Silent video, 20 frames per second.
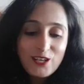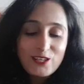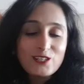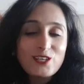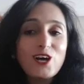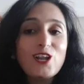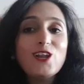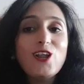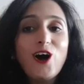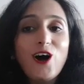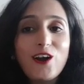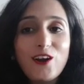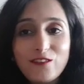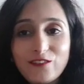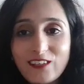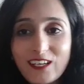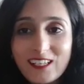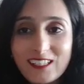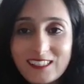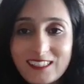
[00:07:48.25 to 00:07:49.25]
So a lot
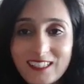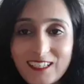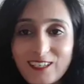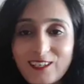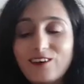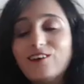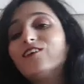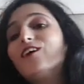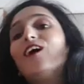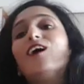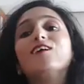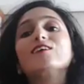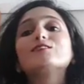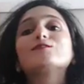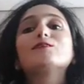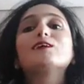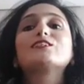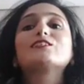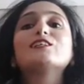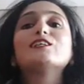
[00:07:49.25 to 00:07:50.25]
of things can go wrong,
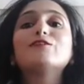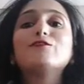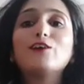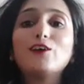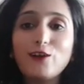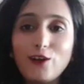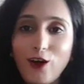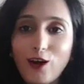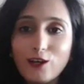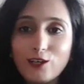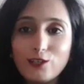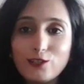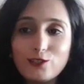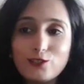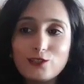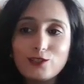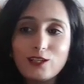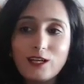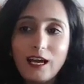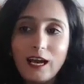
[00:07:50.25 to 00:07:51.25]
especially if you're not
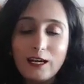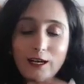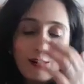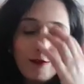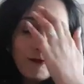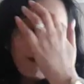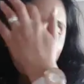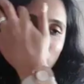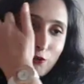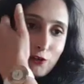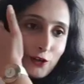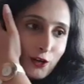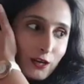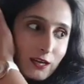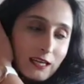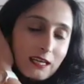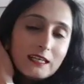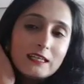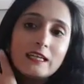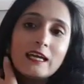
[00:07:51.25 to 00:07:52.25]
used to the kind of food
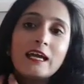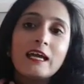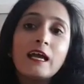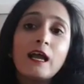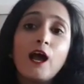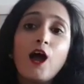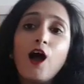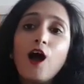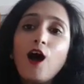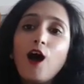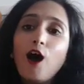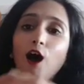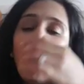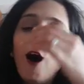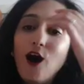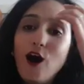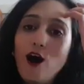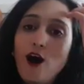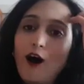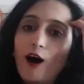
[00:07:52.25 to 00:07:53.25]
you're eating,
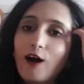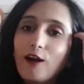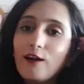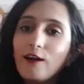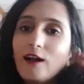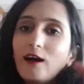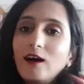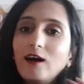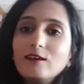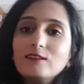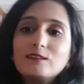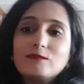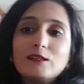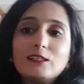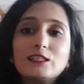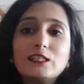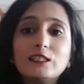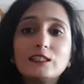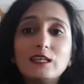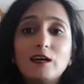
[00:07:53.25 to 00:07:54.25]
or
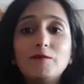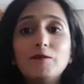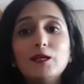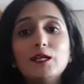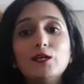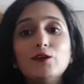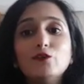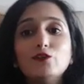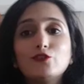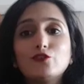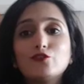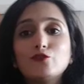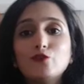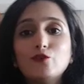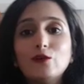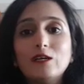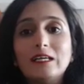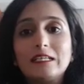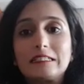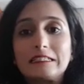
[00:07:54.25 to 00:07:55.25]
especially somebody
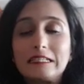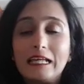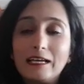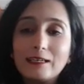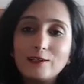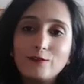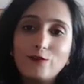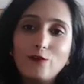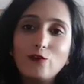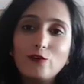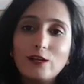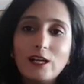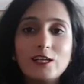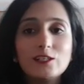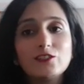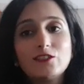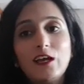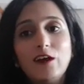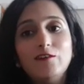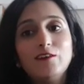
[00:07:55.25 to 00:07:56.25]
who eats lighter food
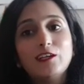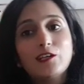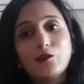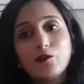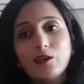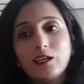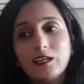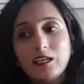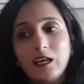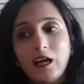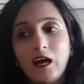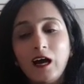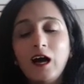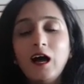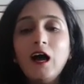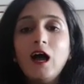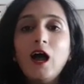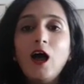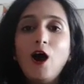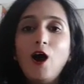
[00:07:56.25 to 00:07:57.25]
and is traveling to India